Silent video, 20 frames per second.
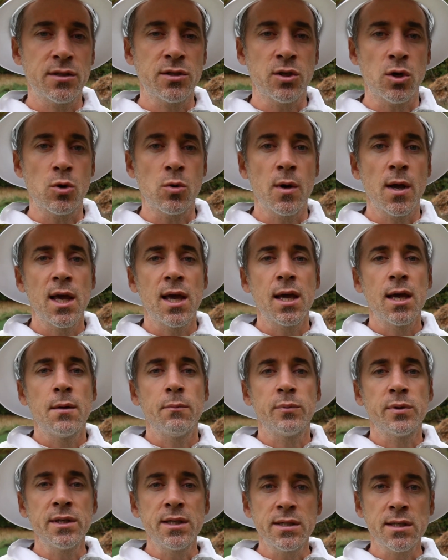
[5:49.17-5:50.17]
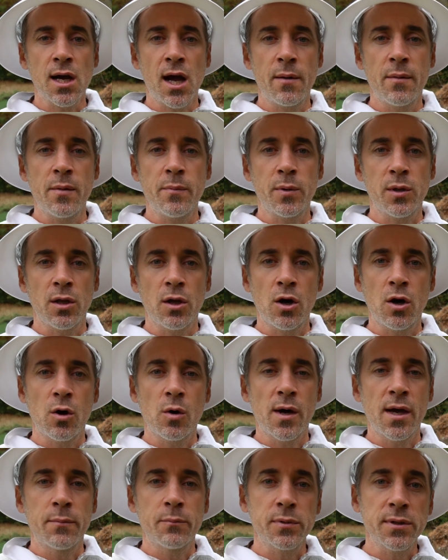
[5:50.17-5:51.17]
So please comment
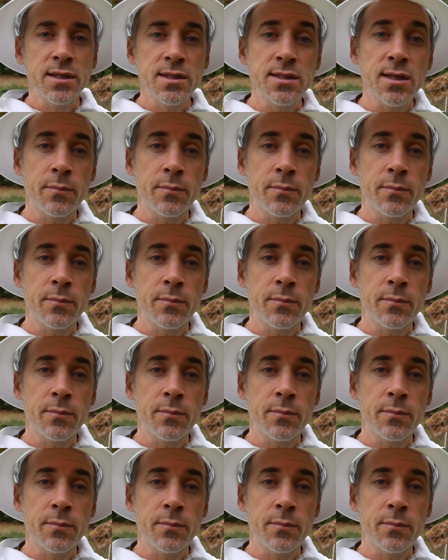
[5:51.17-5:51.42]
below and please